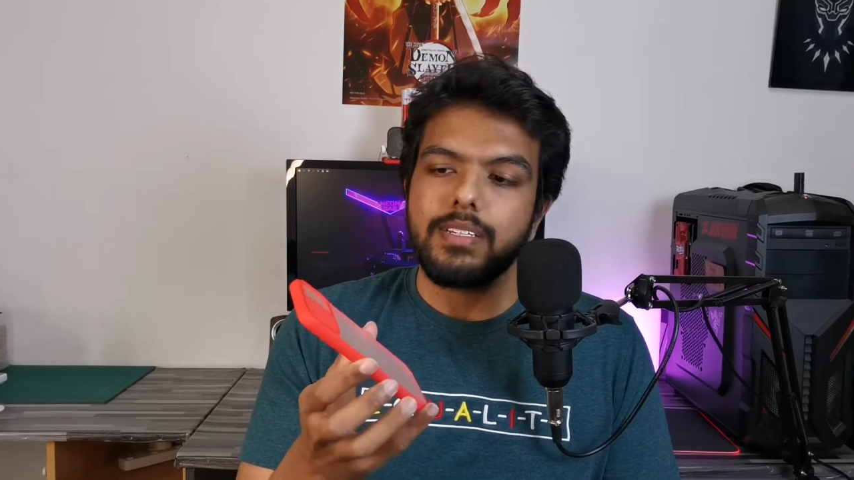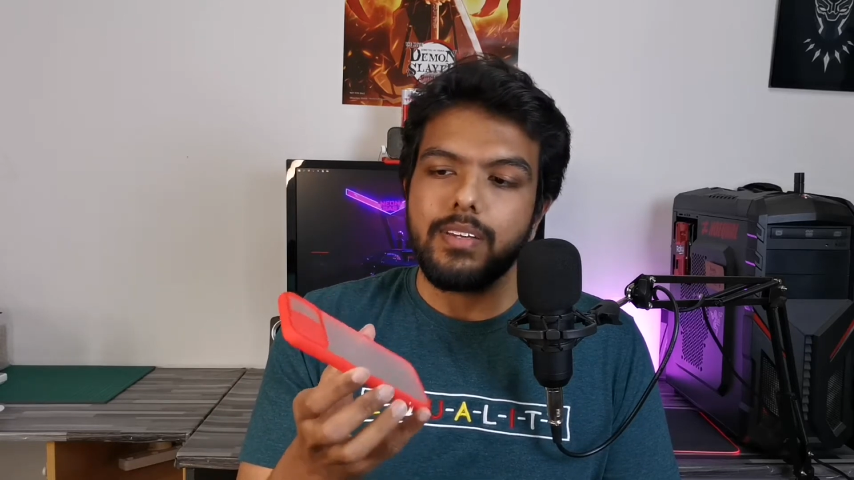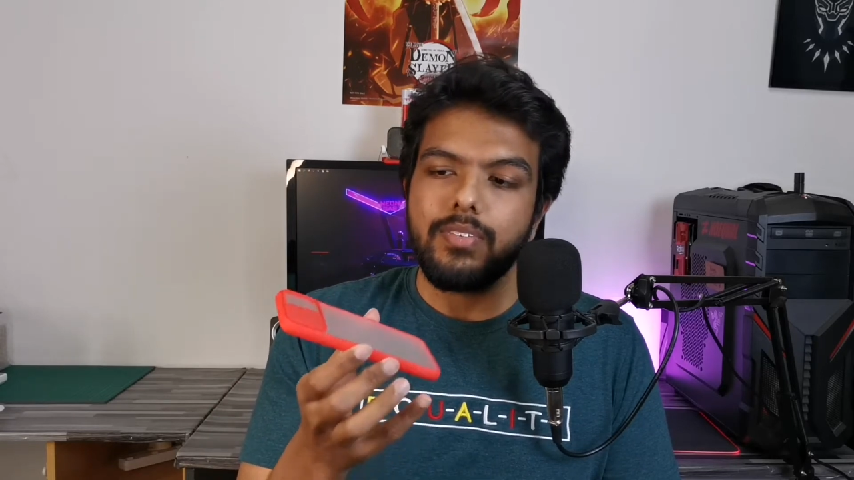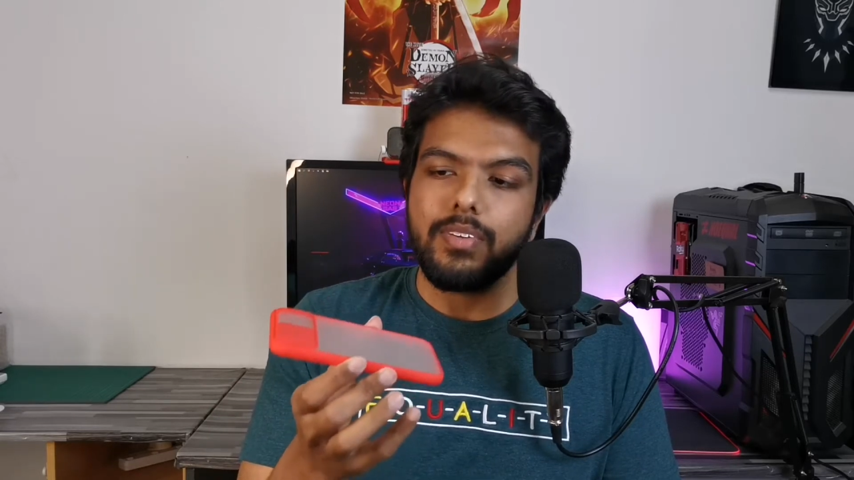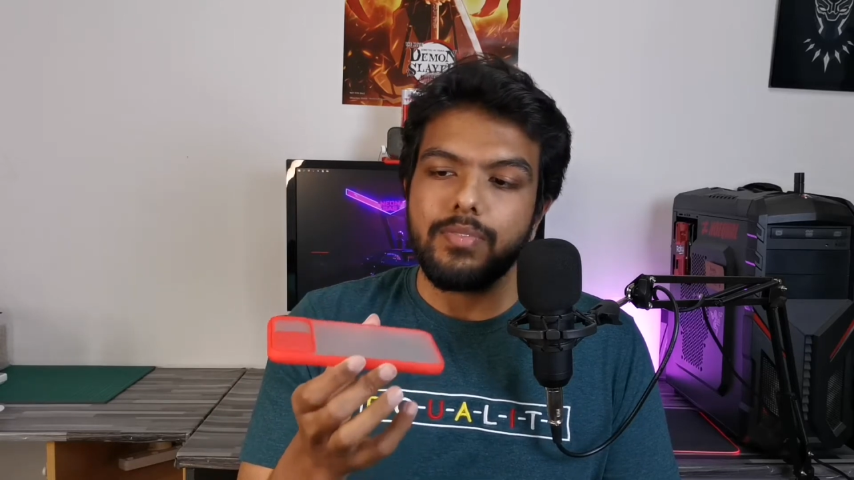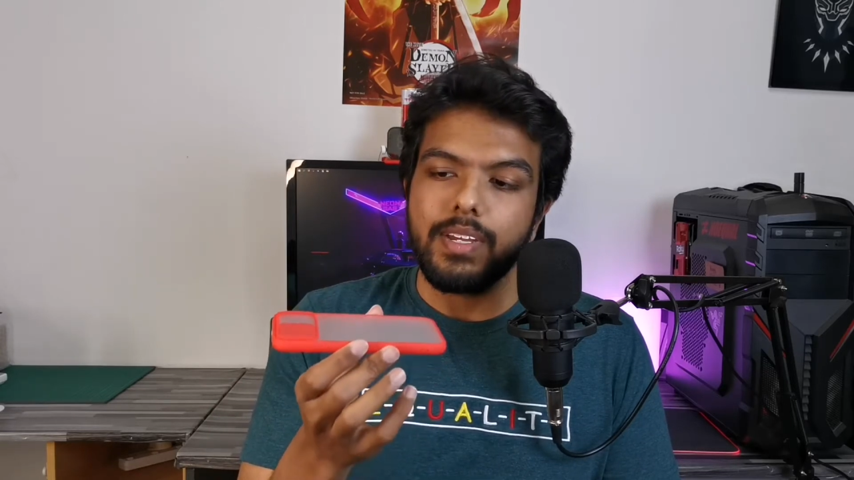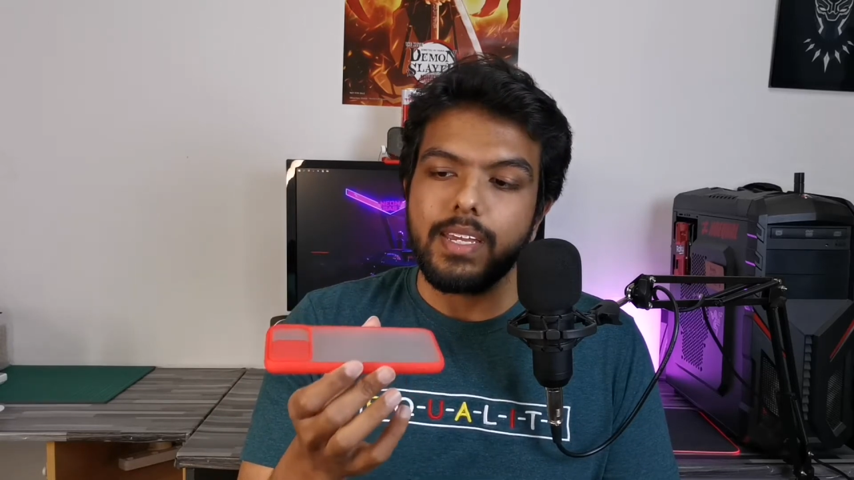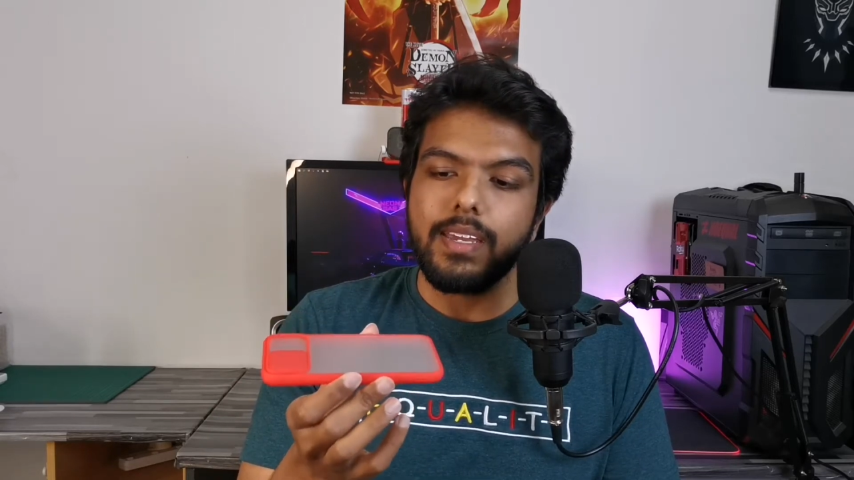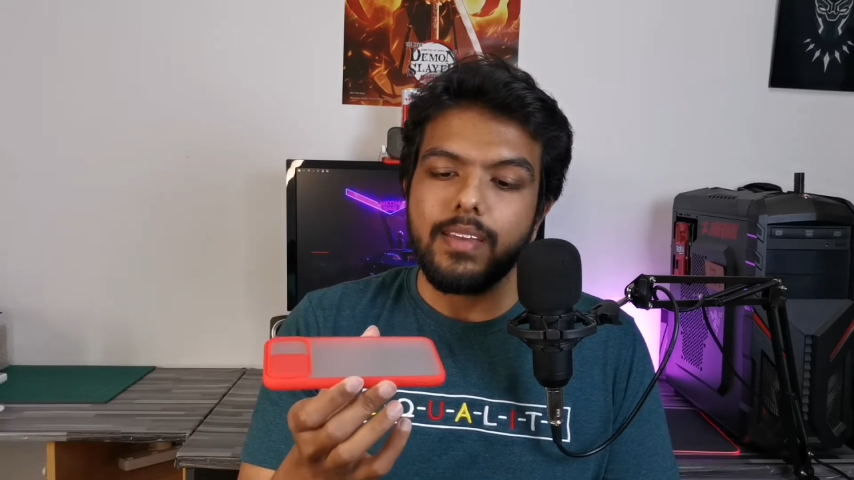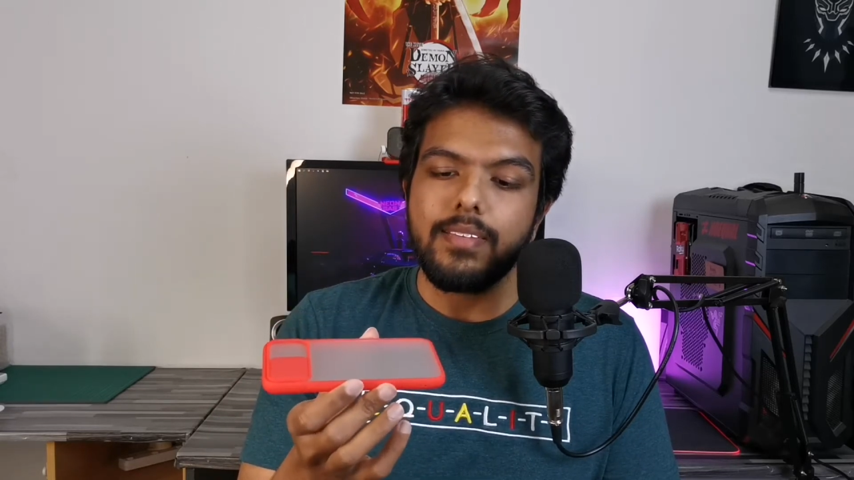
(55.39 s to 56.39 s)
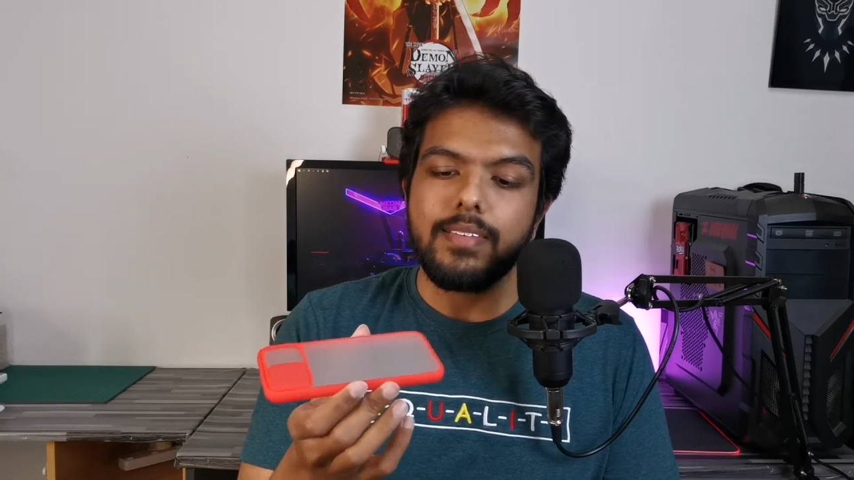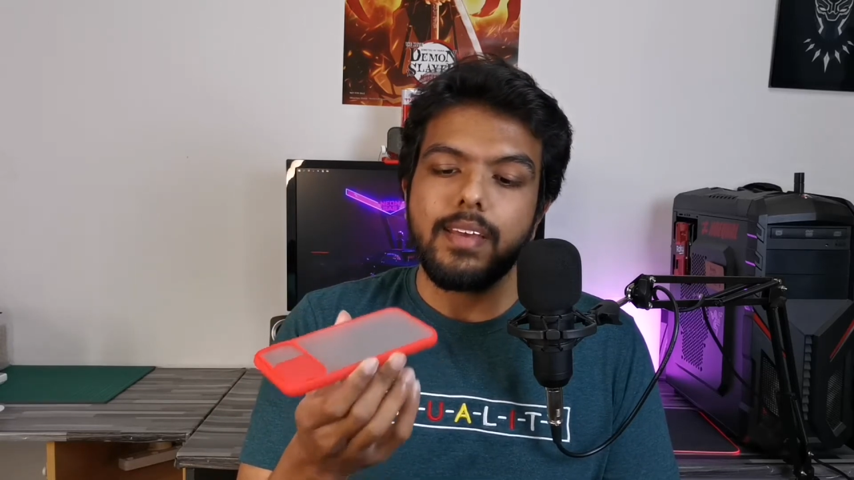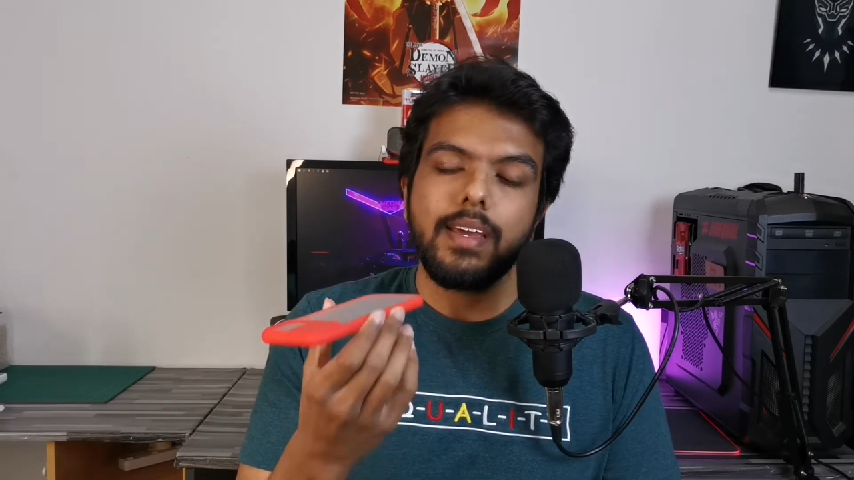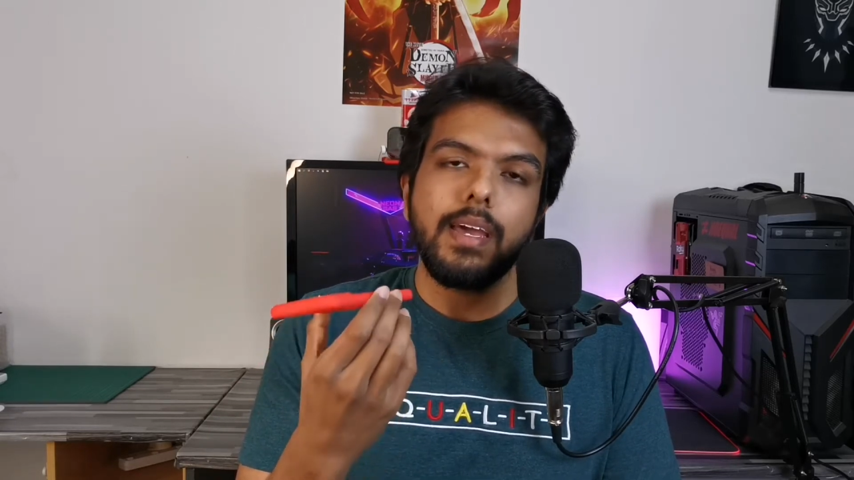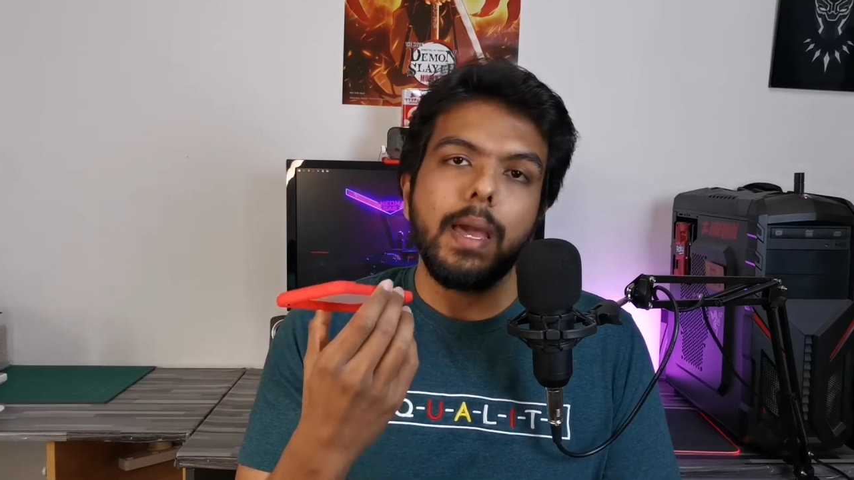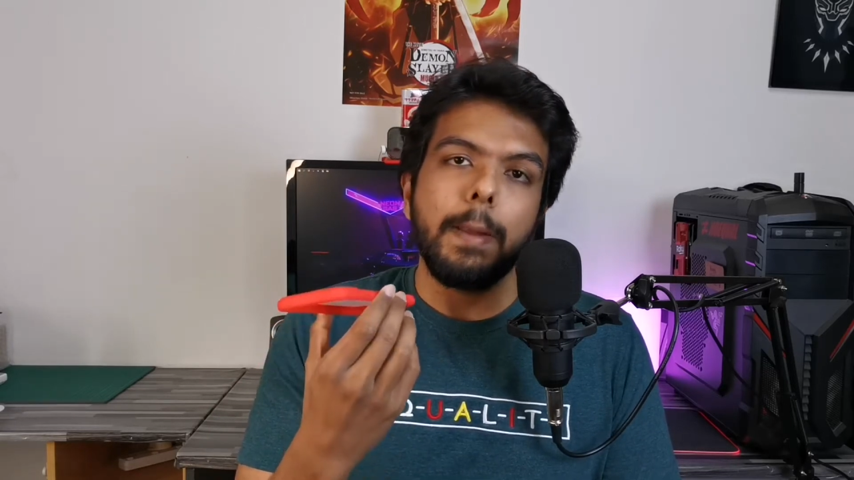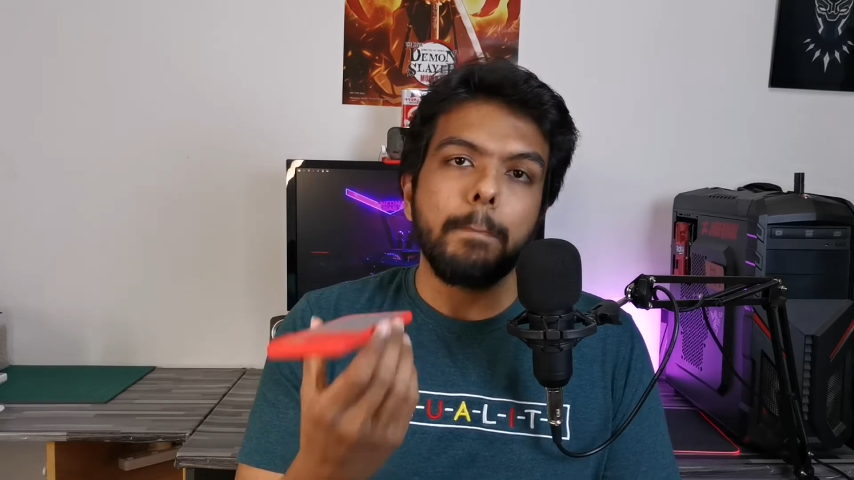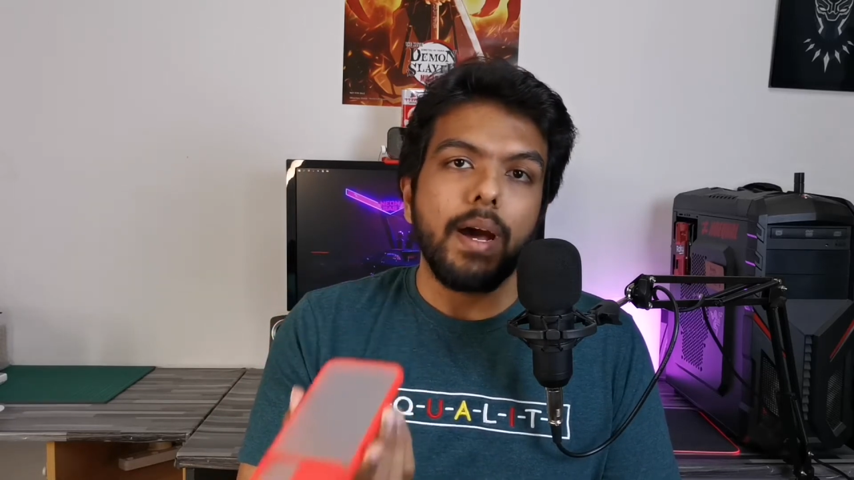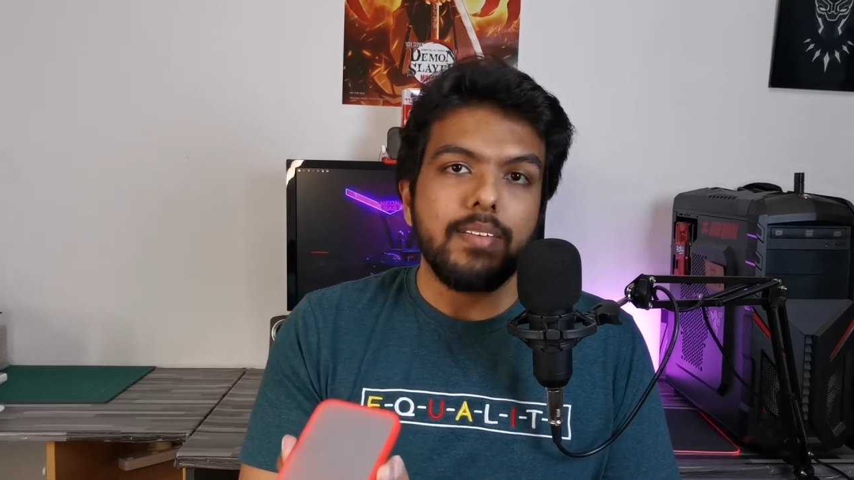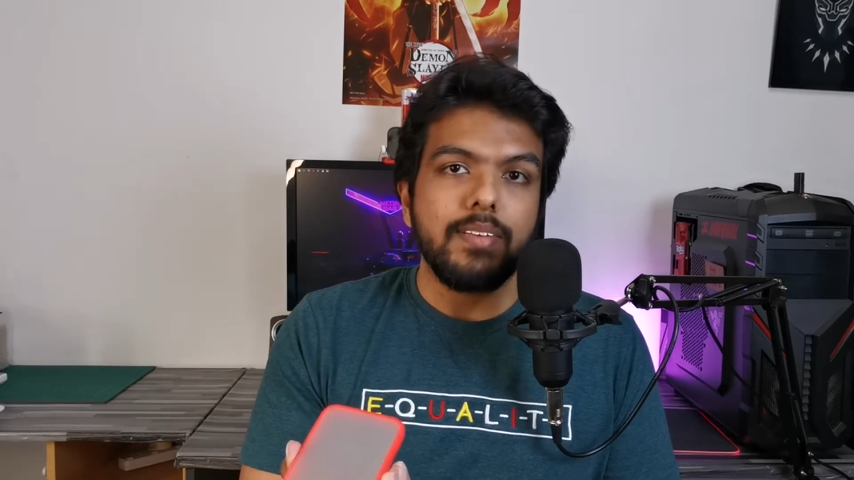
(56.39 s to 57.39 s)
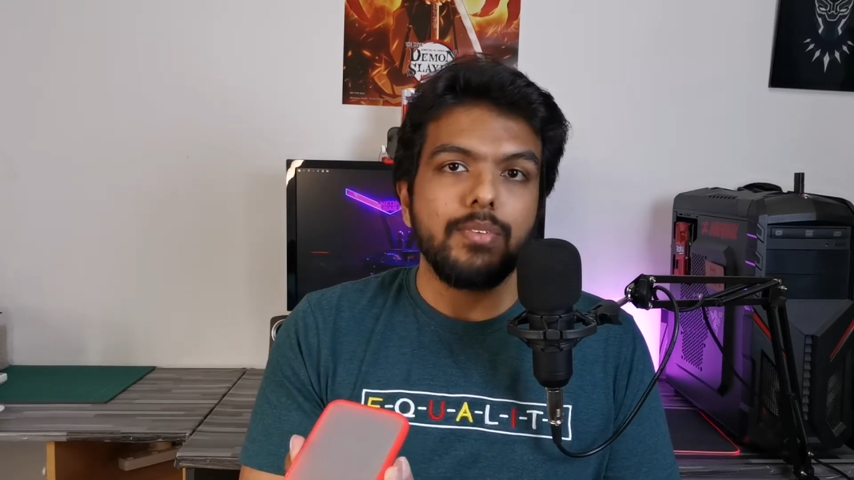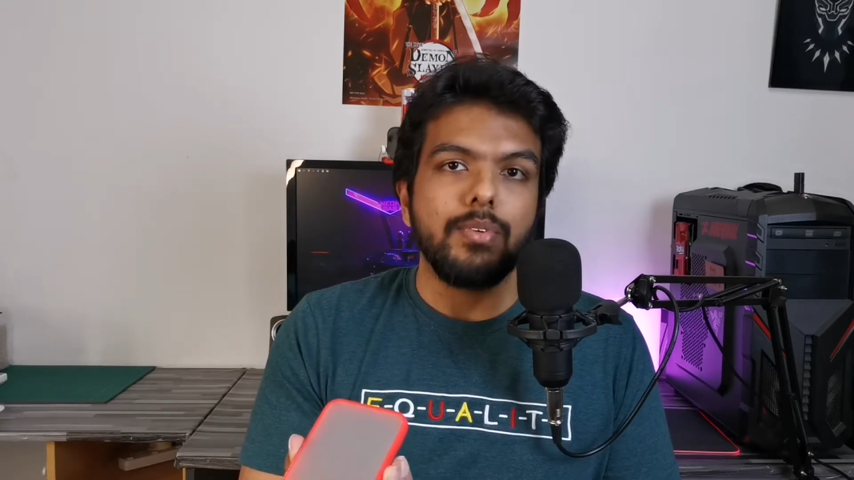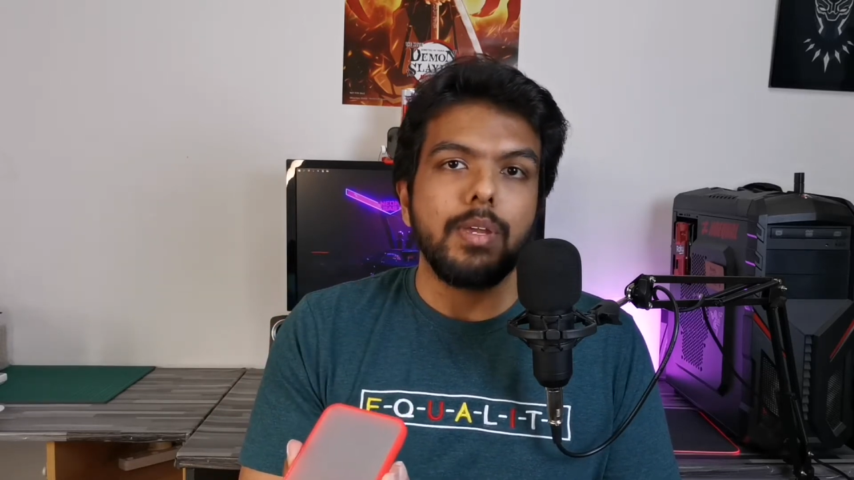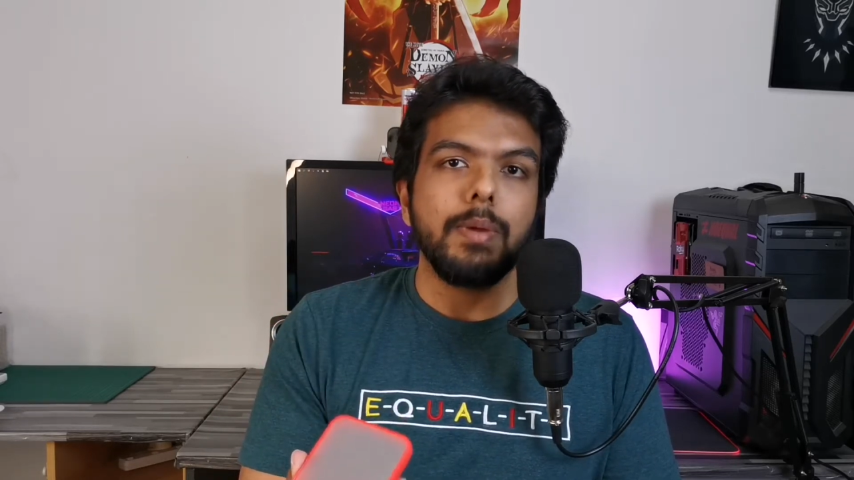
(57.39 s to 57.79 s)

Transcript: gist of the case and pass it to him,